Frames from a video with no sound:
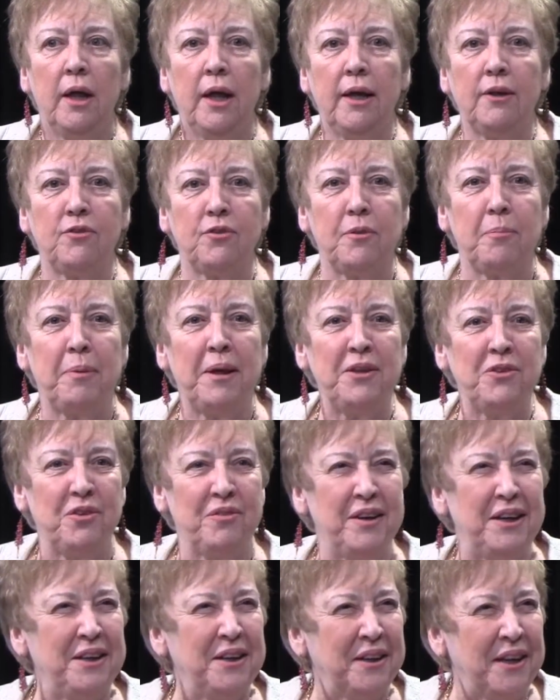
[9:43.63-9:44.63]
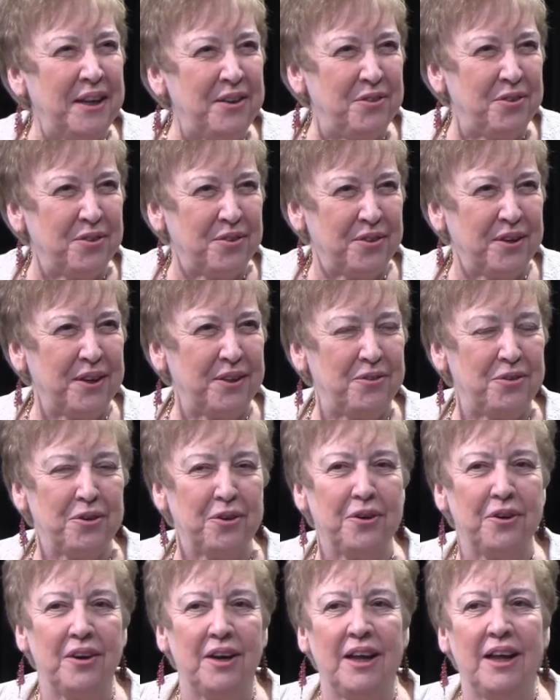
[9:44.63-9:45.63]
it's the Pennsylvania
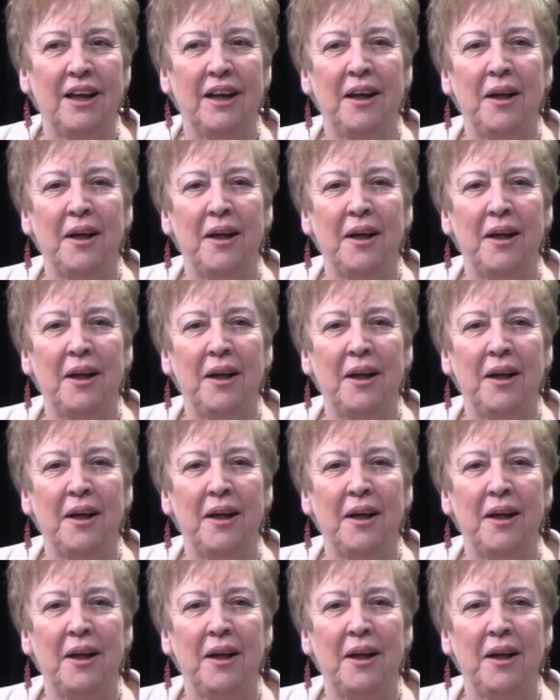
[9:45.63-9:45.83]
legislature